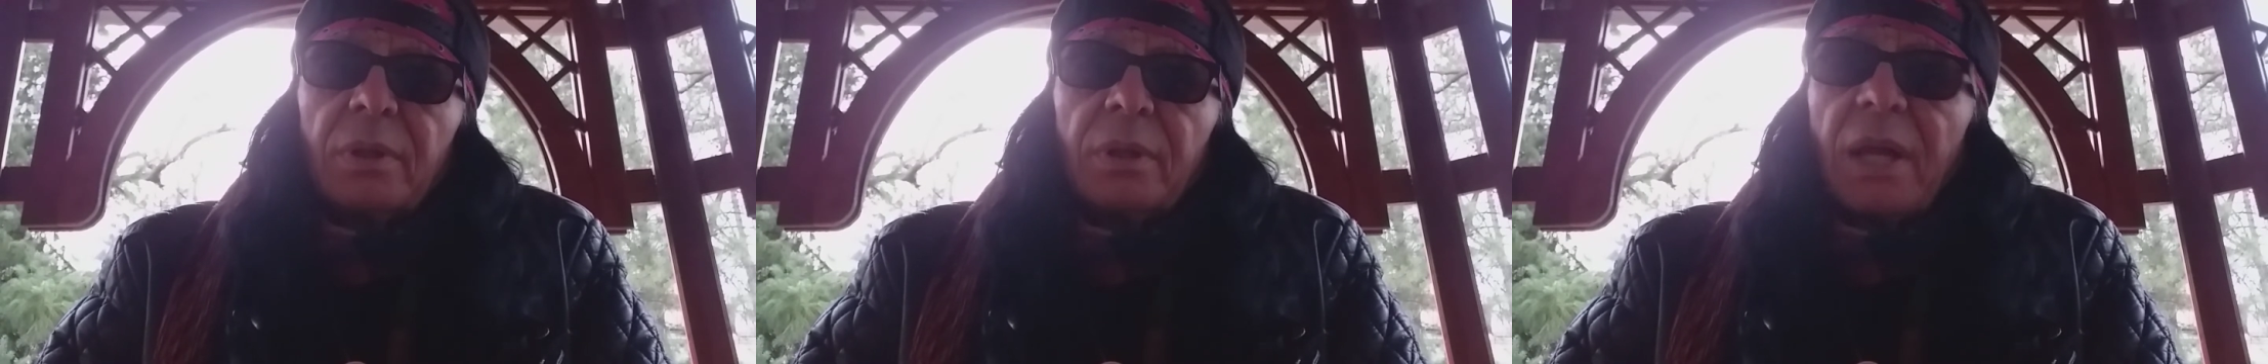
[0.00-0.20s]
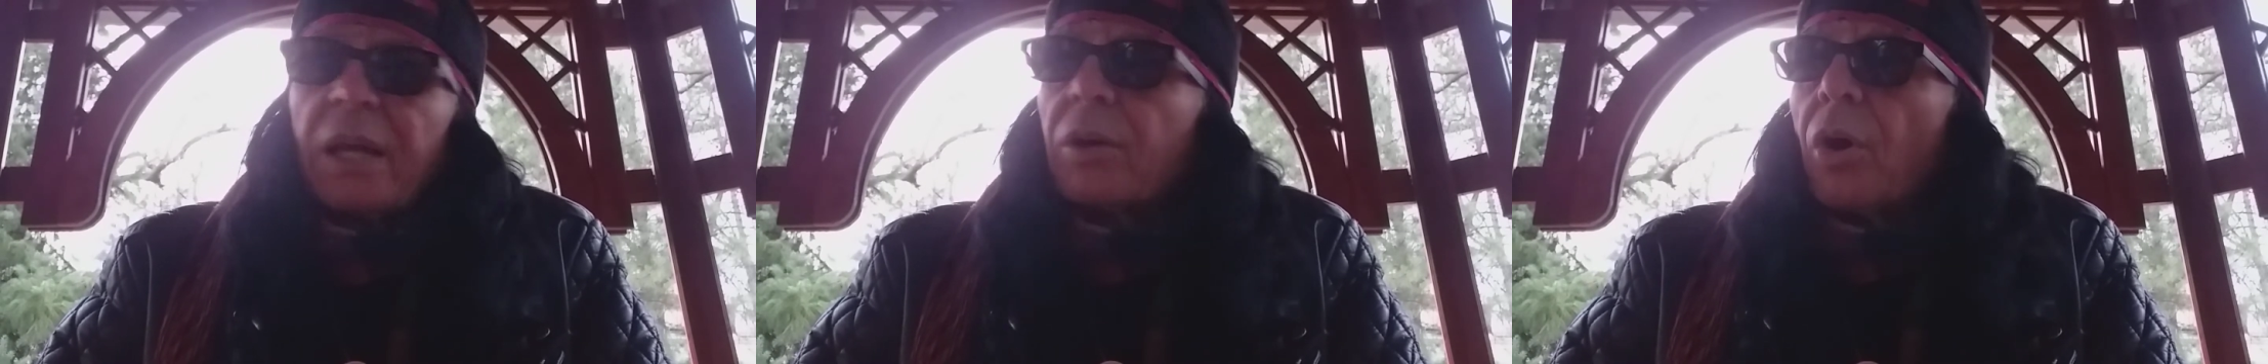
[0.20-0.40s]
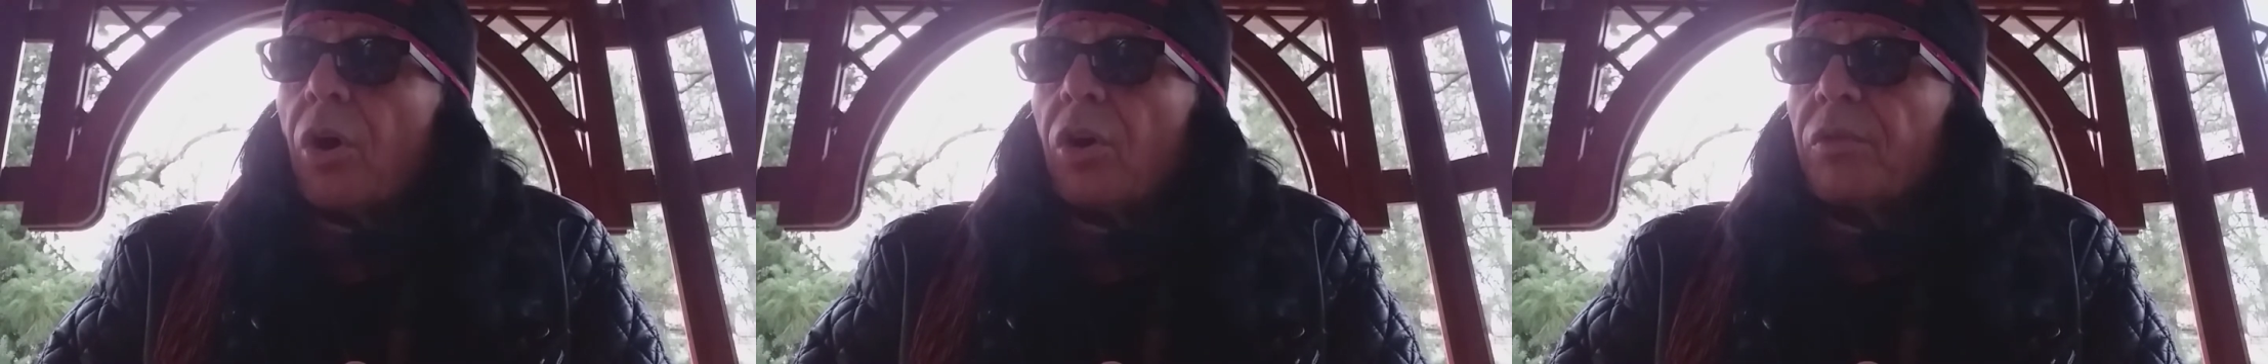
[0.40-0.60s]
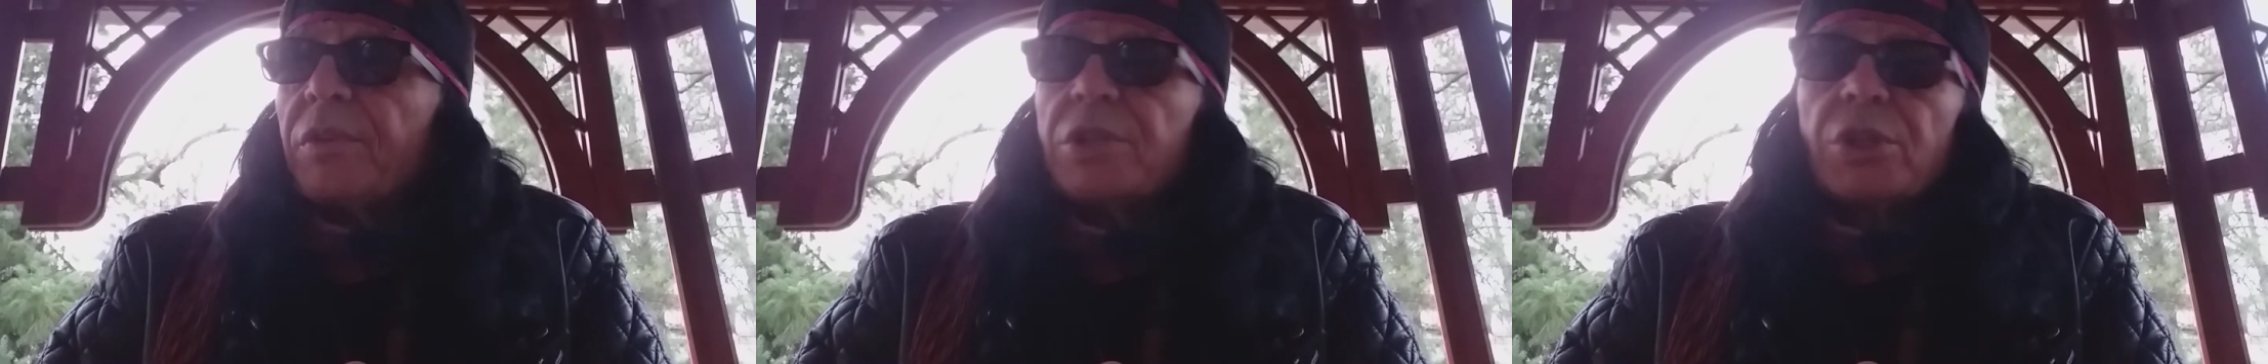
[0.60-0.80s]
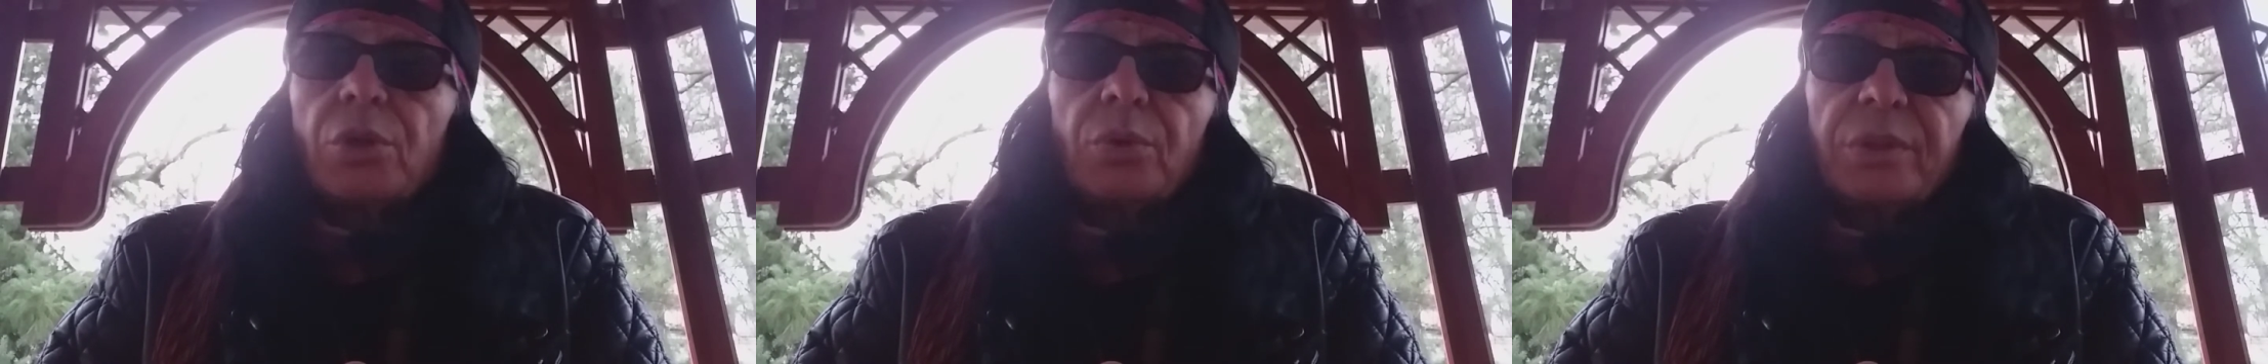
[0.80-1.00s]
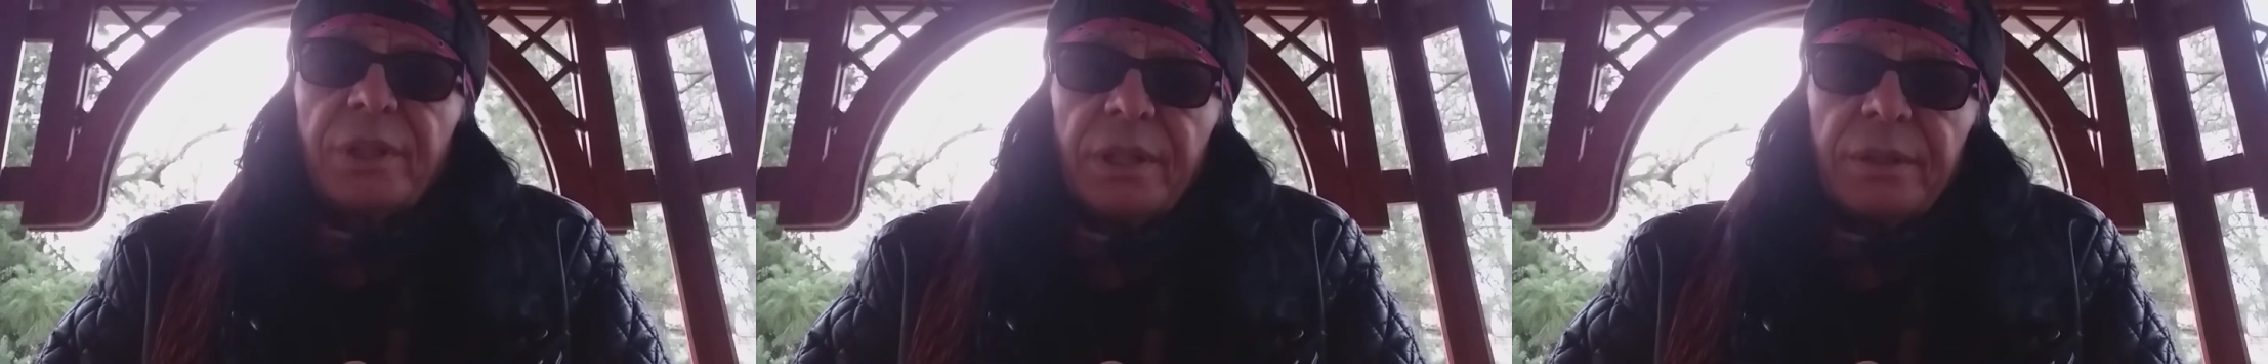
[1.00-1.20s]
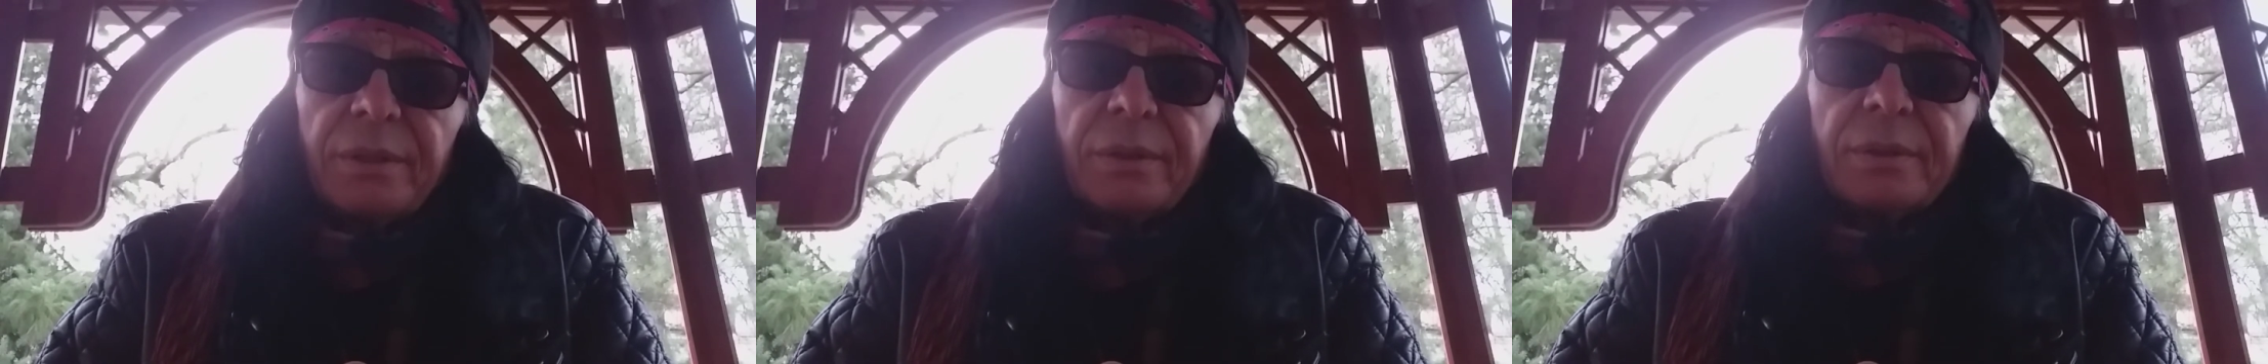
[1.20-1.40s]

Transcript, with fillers: like always you did